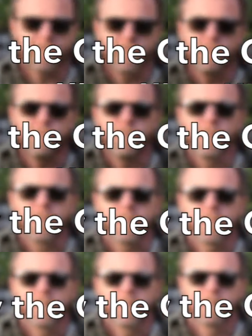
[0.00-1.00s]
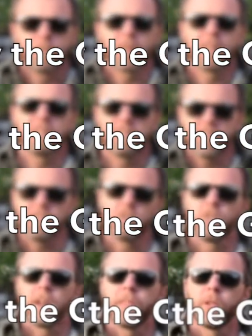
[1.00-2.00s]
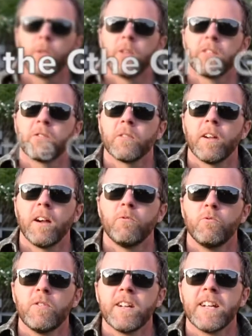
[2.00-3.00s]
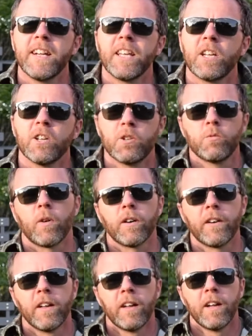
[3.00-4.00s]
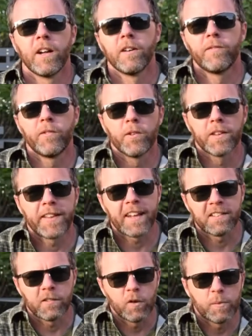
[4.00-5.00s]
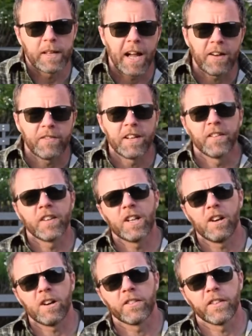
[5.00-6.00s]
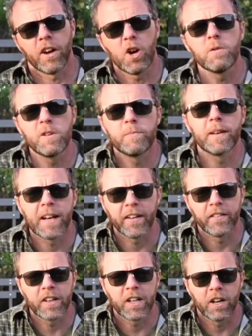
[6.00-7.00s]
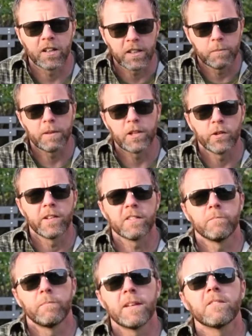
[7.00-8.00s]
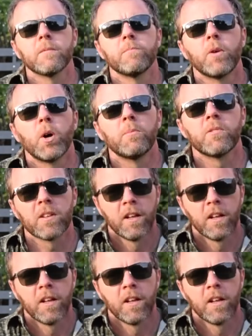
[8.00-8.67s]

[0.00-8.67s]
different, because this story I thought was a really good one for the days that we've been having in the garden. I hope you've been out in the garden and been doing some bits and bobs.